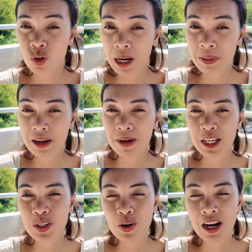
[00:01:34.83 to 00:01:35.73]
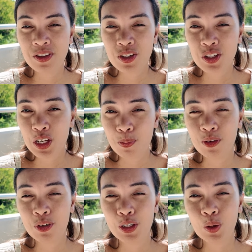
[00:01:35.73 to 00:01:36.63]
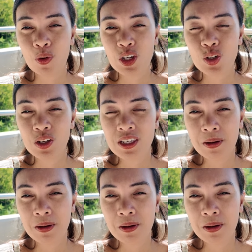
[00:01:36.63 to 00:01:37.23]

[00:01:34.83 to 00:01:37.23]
try my best to answer some of your questions.